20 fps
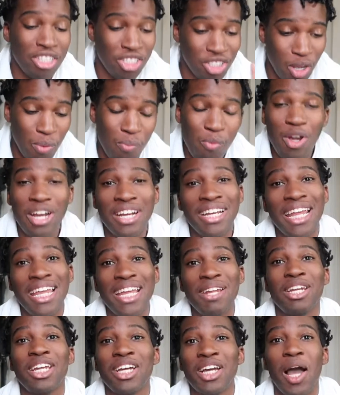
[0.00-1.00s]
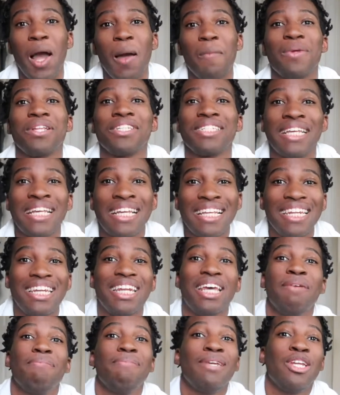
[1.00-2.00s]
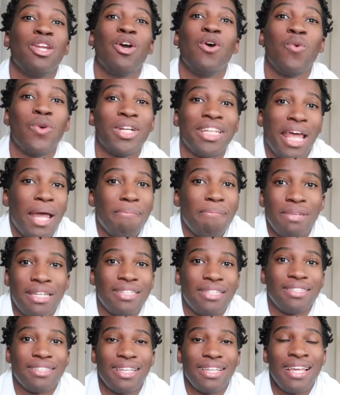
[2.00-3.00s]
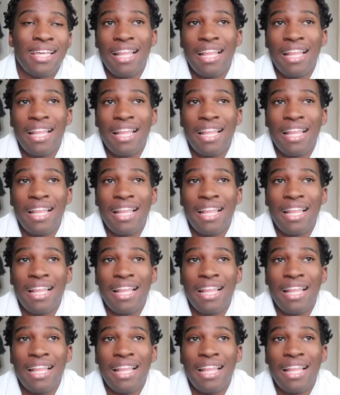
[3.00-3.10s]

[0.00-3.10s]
Someone in the comments, let me know what that means.